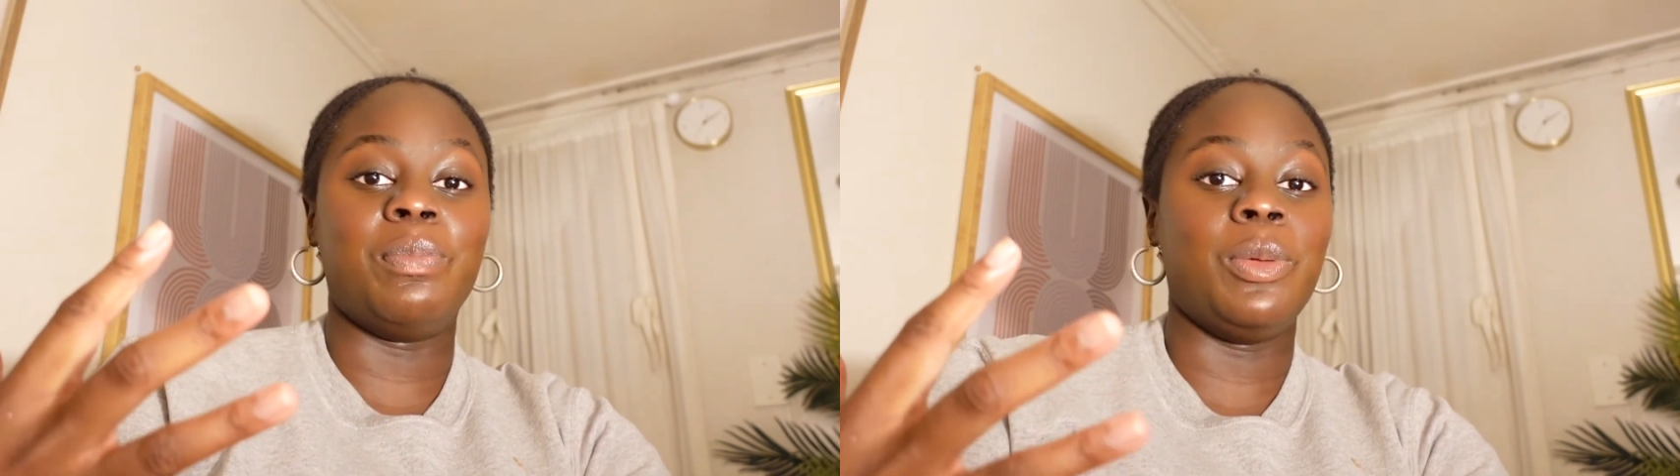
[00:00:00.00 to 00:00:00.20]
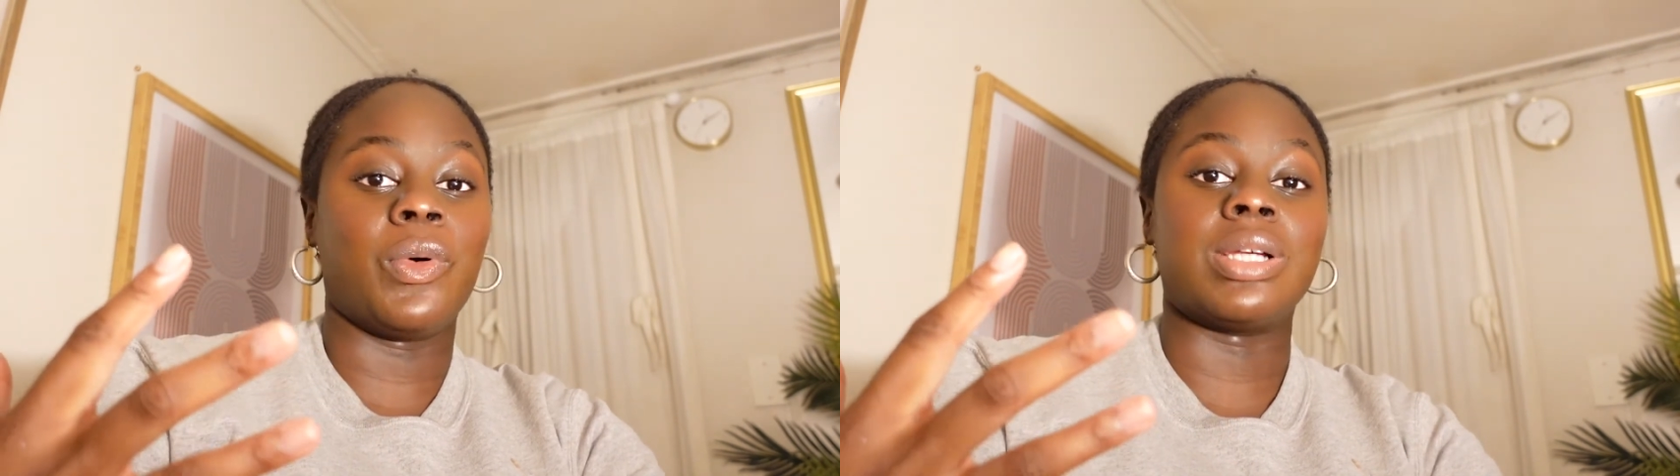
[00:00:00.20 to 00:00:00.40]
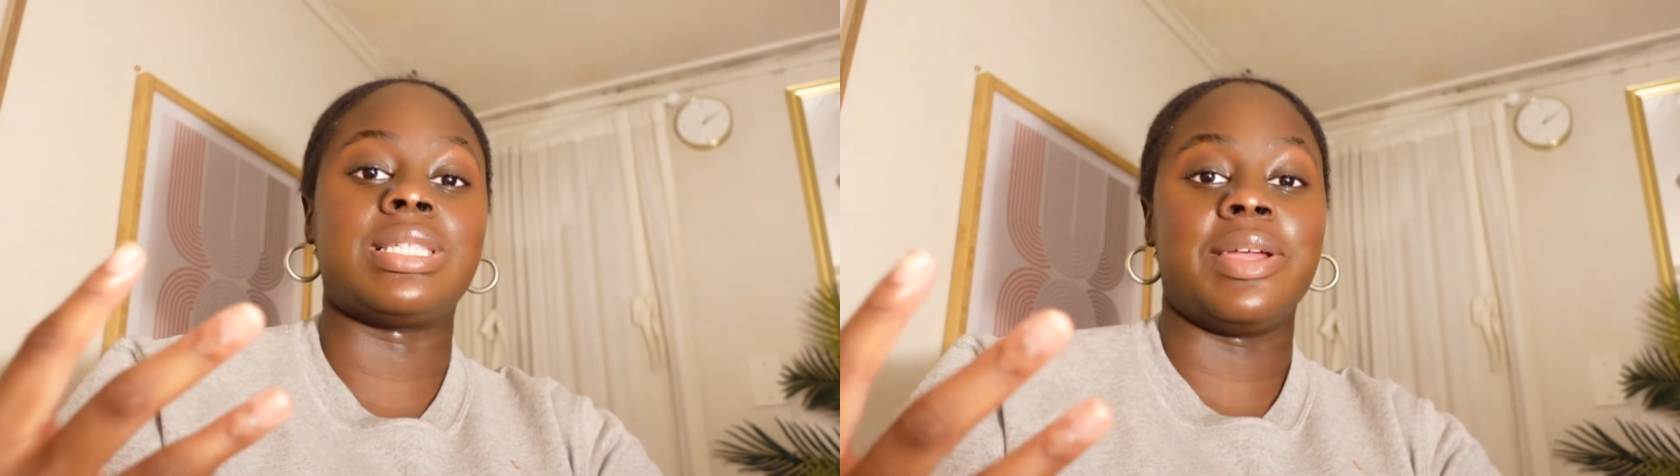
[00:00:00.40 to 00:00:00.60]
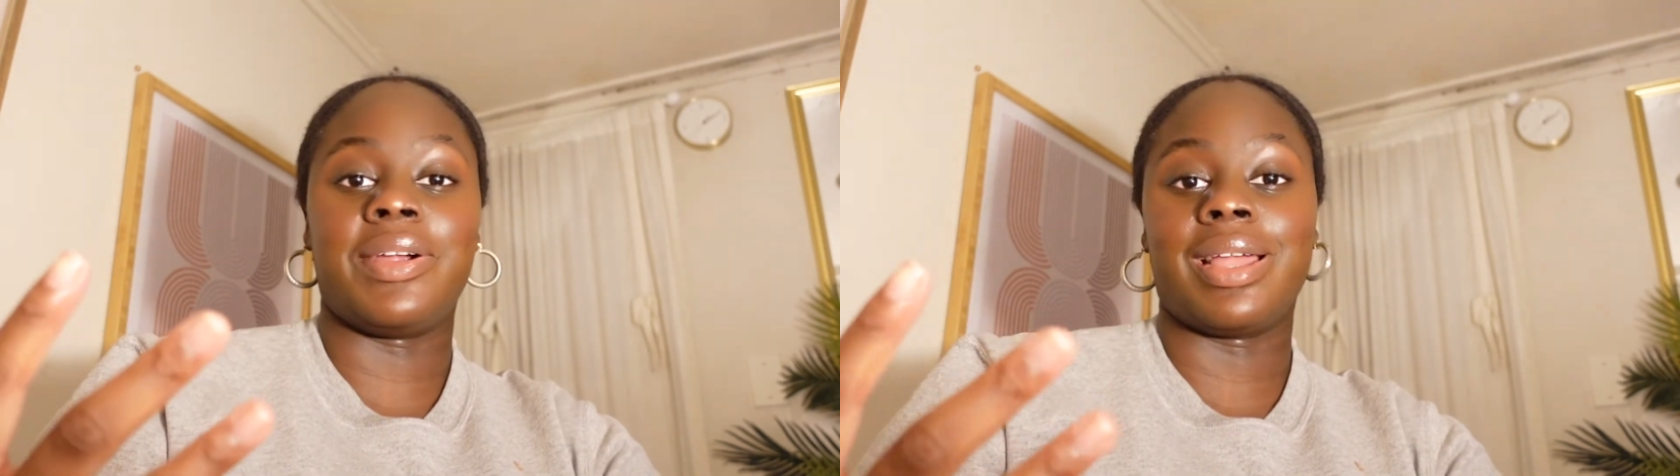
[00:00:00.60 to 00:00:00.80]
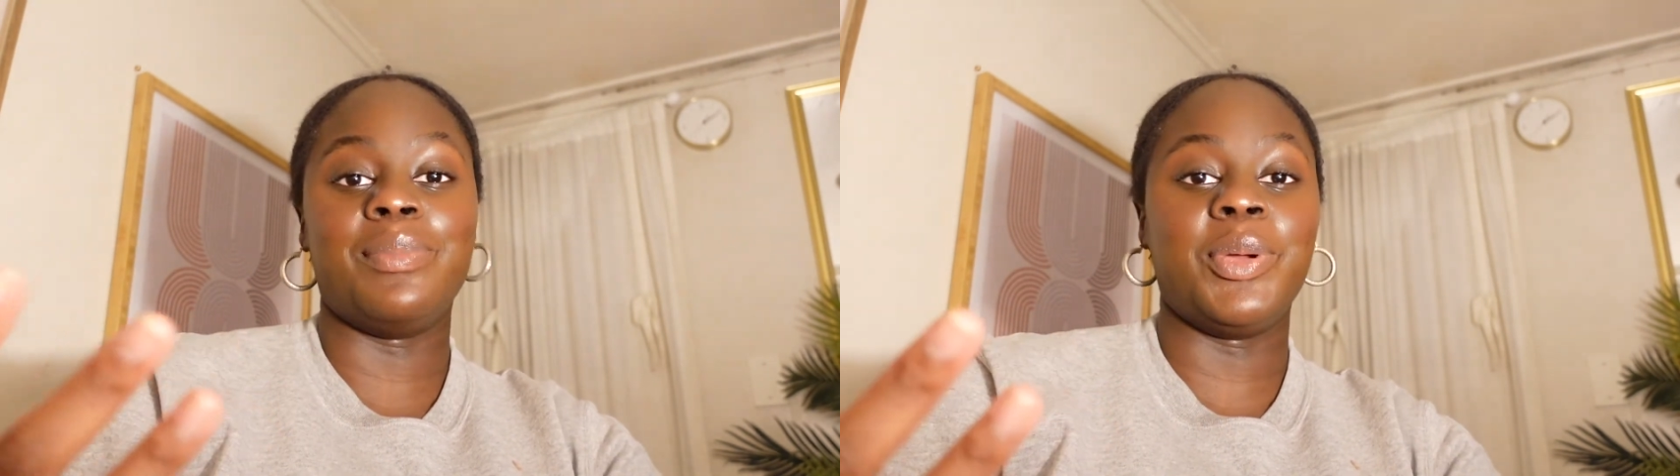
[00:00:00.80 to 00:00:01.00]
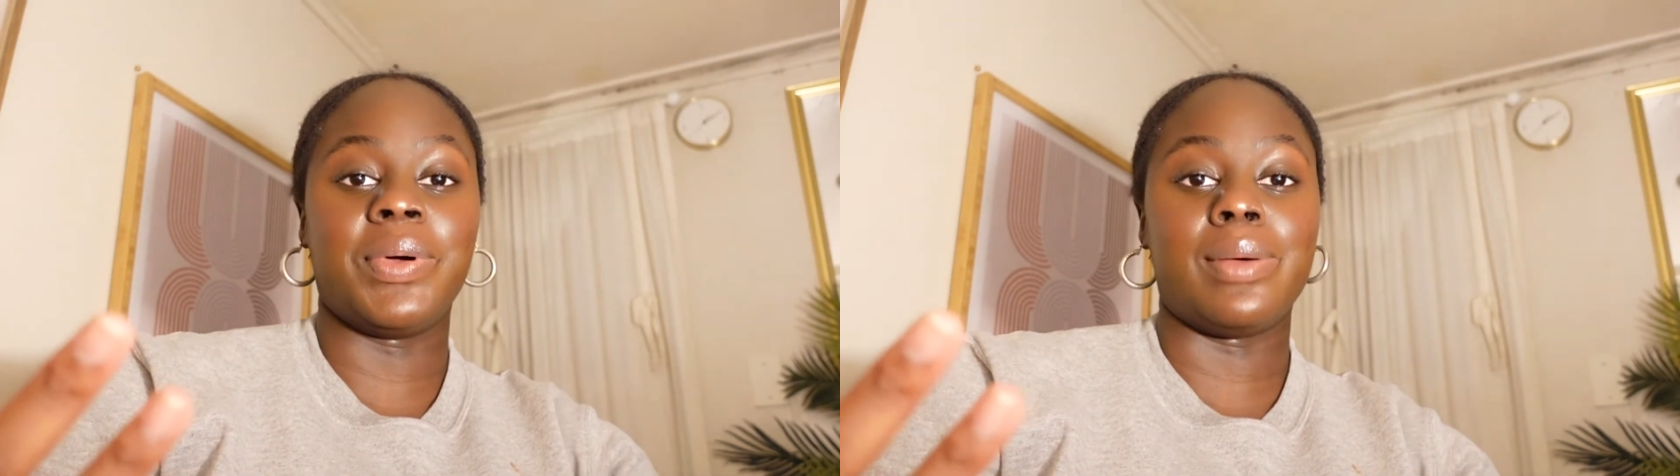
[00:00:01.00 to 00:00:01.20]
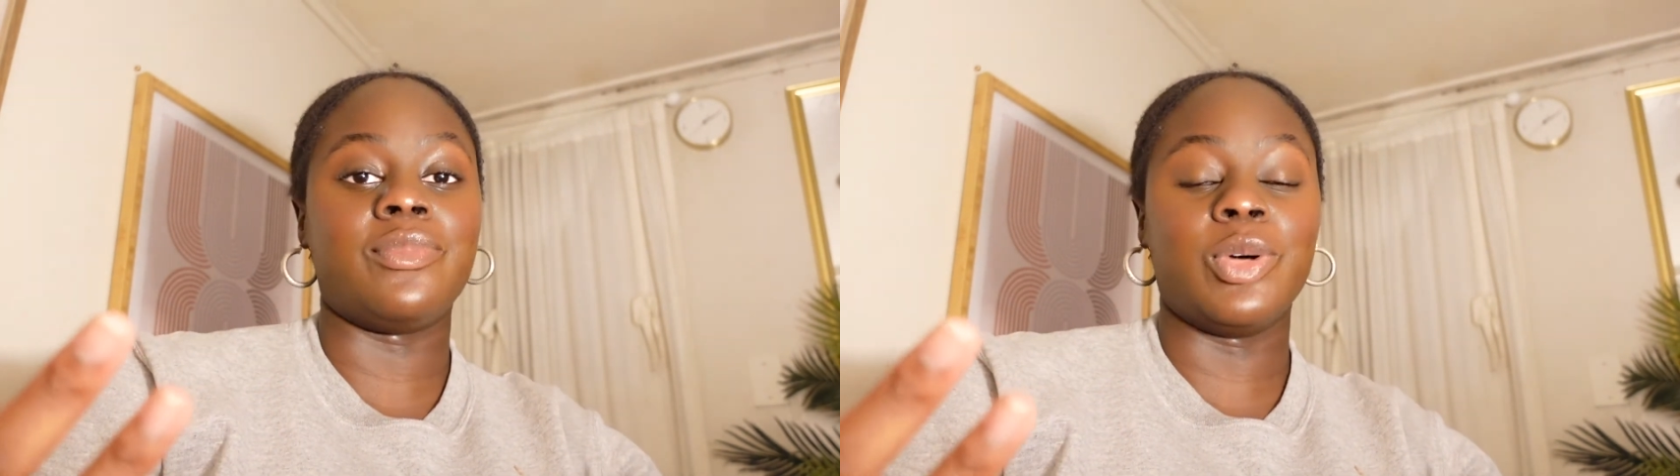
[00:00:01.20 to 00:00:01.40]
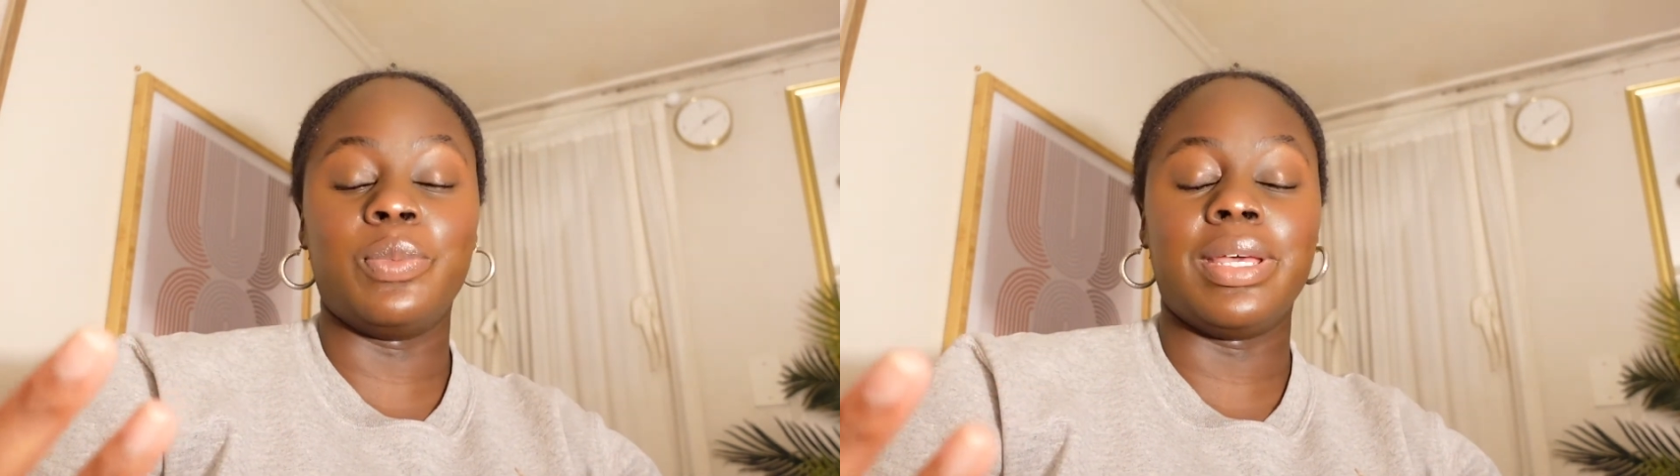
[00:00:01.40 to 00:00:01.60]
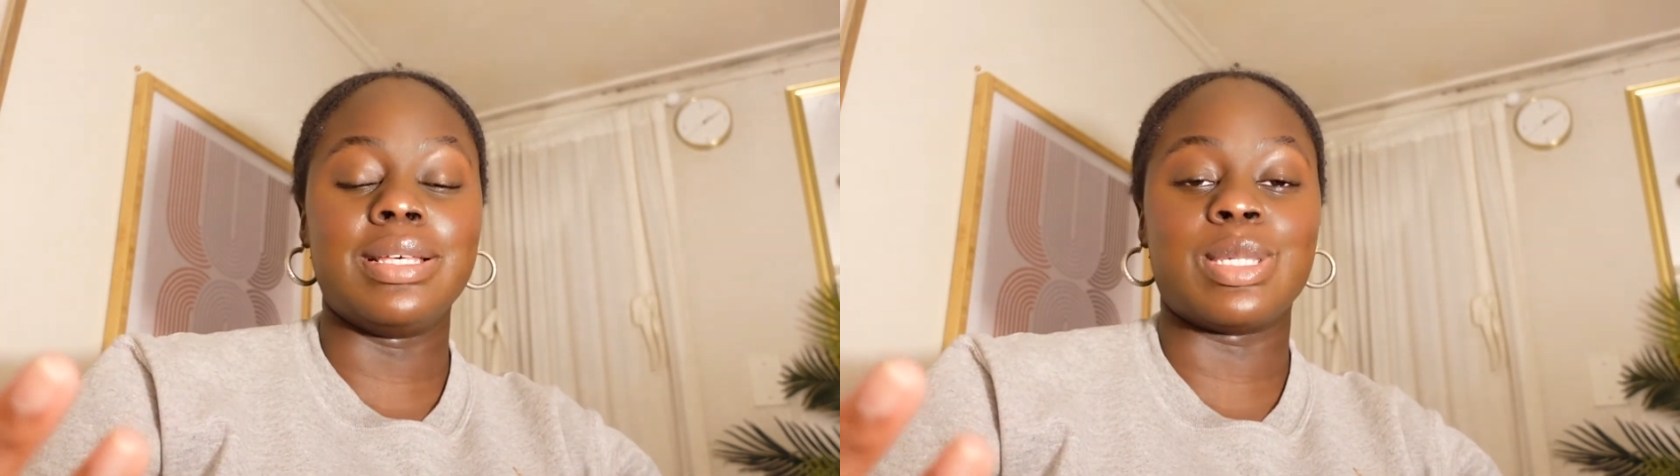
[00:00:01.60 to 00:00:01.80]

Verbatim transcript: people are staring at me when I'm filming,